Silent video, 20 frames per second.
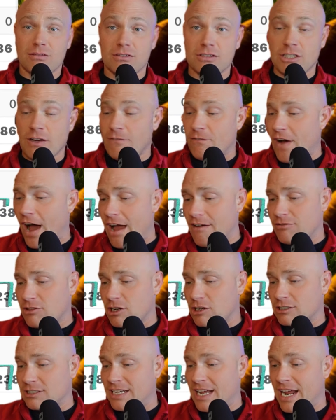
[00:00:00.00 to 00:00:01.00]
to
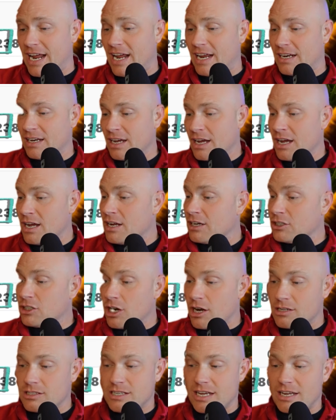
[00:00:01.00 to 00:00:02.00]
513
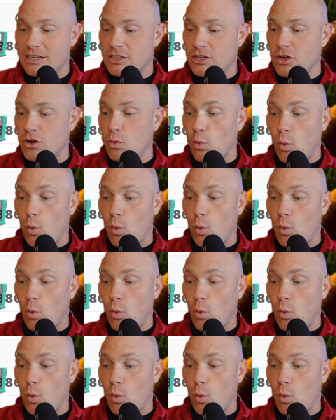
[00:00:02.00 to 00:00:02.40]
turns into